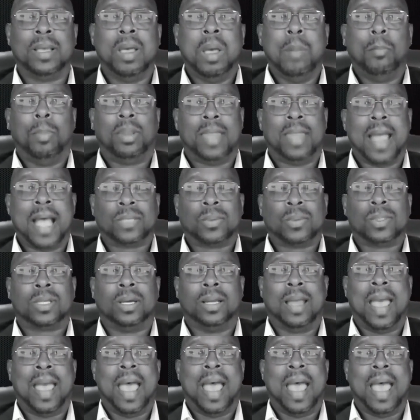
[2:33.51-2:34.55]
But that's what's going
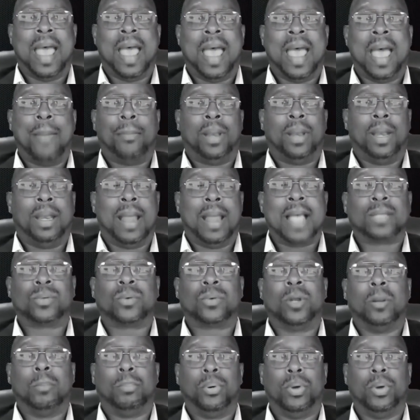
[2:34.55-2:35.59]
to happen, and that's going to
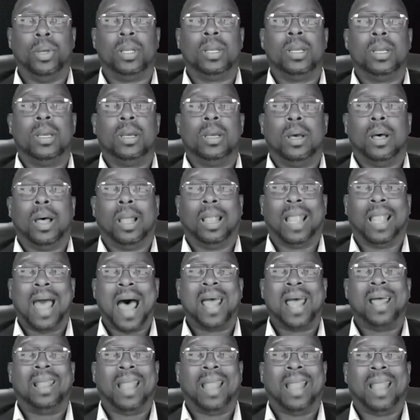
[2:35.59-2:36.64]
put a lot
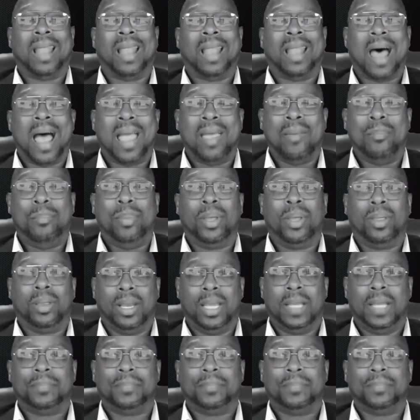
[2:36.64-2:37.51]
of liability